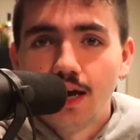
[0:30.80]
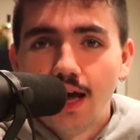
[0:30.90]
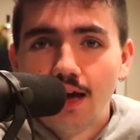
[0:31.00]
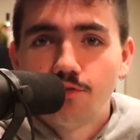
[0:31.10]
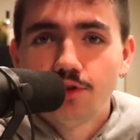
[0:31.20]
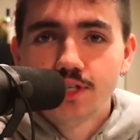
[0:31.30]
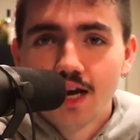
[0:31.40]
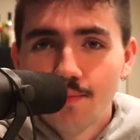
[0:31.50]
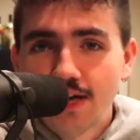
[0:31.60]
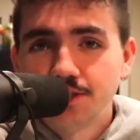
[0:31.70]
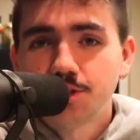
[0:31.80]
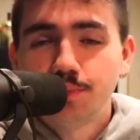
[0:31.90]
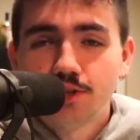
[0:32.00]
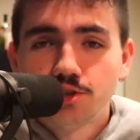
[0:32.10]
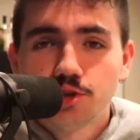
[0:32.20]
every time I
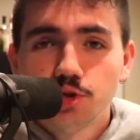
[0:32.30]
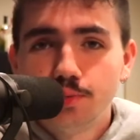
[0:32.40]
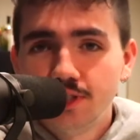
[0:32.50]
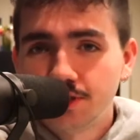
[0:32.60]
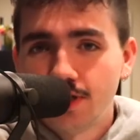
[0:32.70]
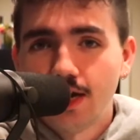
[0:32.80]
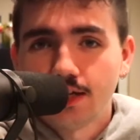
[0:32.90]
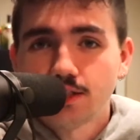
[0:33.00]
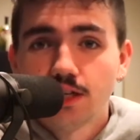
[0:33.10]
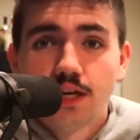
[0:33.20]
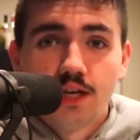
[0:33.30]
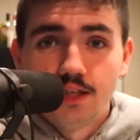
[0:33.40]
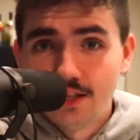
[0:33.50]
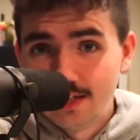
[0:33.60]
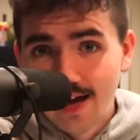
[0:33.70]
spit Scooby snacks,
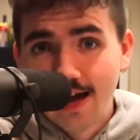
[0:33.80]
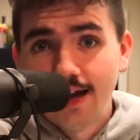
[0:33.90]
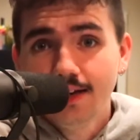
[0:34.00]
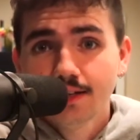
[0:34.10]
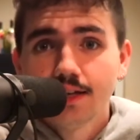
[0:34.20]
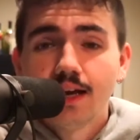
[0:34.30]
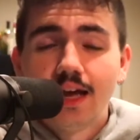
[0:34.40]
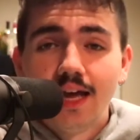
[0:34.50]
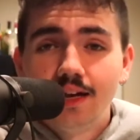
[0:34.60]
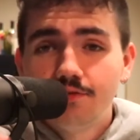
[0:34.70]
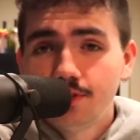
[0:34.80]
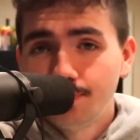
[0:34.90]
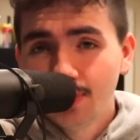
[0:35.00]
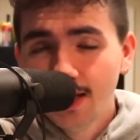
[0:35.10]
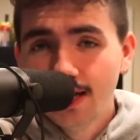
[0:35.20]
you die. And if you
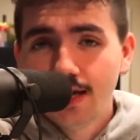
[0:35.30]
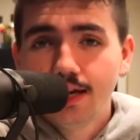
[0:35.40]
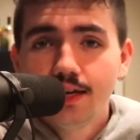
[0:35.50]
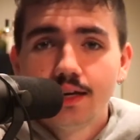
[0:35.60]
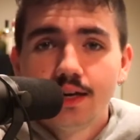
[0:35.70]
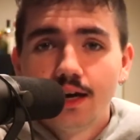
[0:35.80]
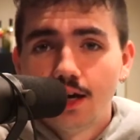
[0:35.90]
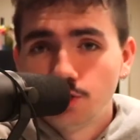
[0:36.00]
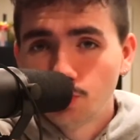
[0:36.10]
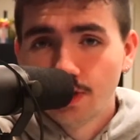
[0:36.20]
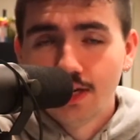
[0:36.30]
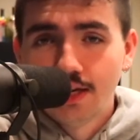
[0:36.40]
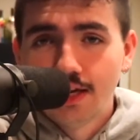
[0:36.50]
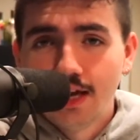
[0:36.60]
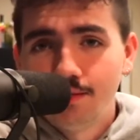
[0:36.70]
play a
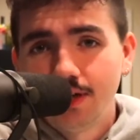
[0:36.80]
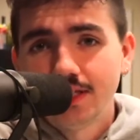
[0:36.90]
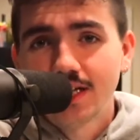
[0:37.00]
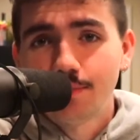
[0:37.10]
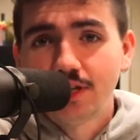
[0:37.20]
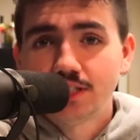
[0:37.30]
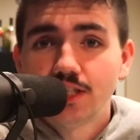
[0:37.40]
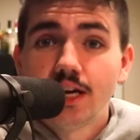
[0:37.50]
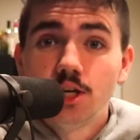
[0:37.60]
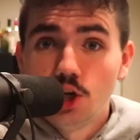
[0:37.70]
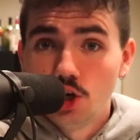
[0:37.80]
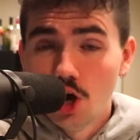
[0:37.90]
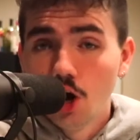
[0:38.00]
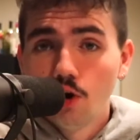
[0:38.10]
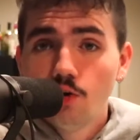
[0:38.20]
drinking game, anytime I say you
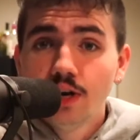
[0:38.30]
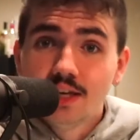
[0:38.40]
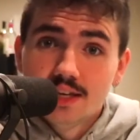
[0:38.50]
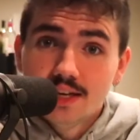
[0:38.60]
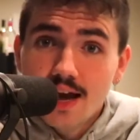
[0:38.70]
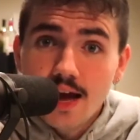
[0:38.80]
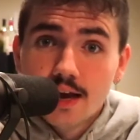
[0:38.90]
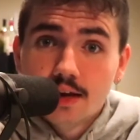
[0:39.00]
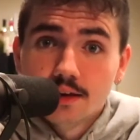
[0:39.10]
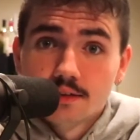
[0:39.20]
die.